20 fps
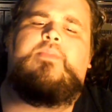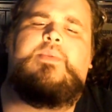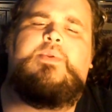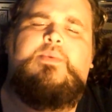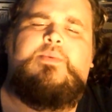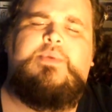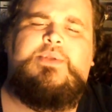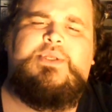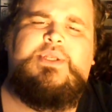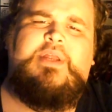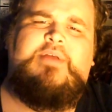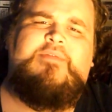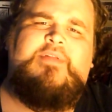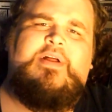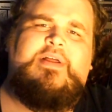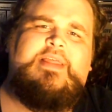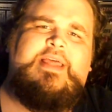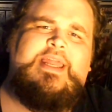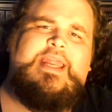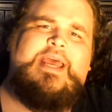when stuff
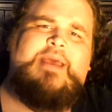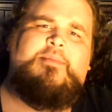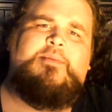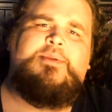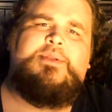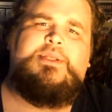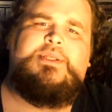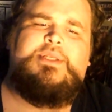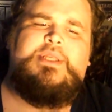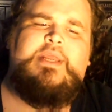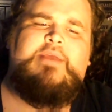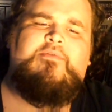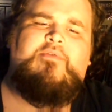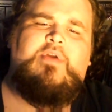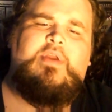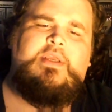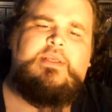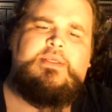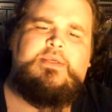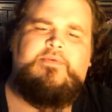like that happens, it's
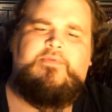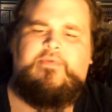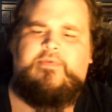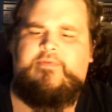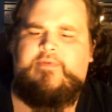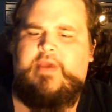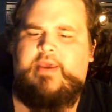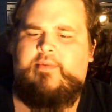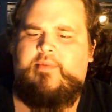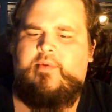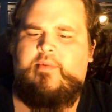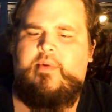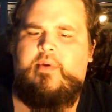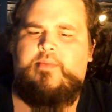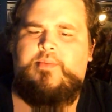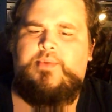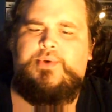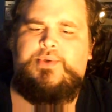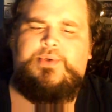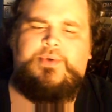never easy for the family
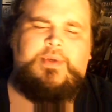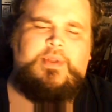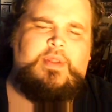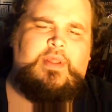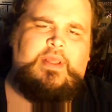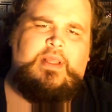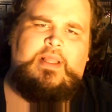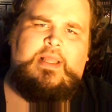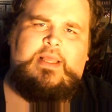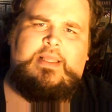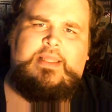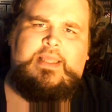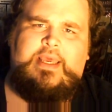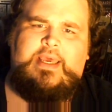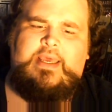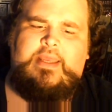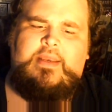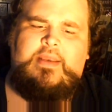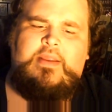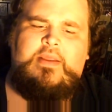members or anything like
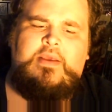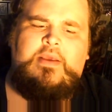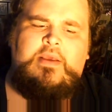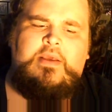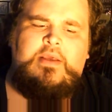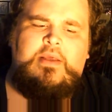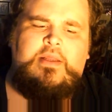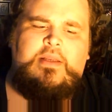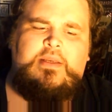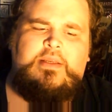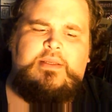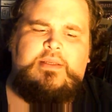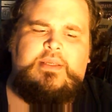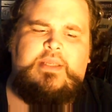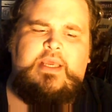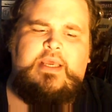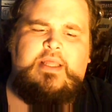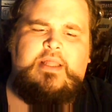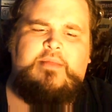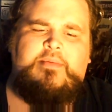that to
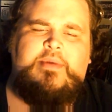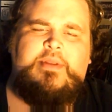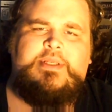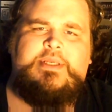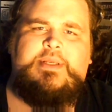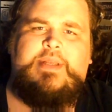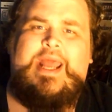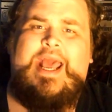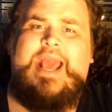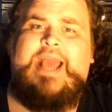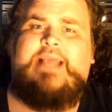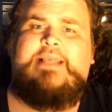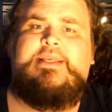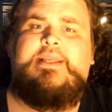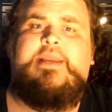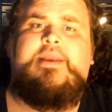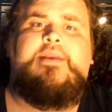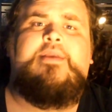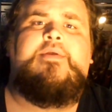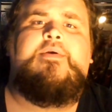tell them it's an
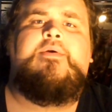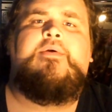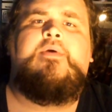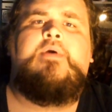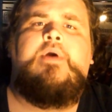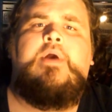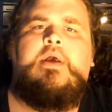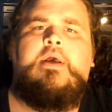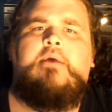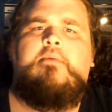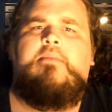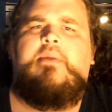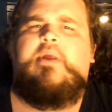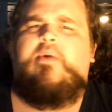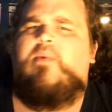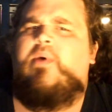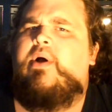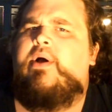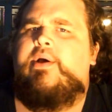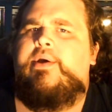accident. But it
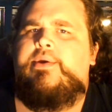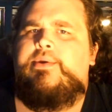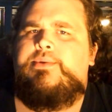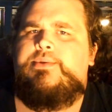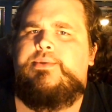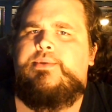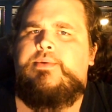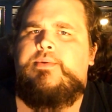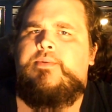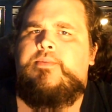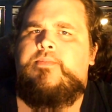was,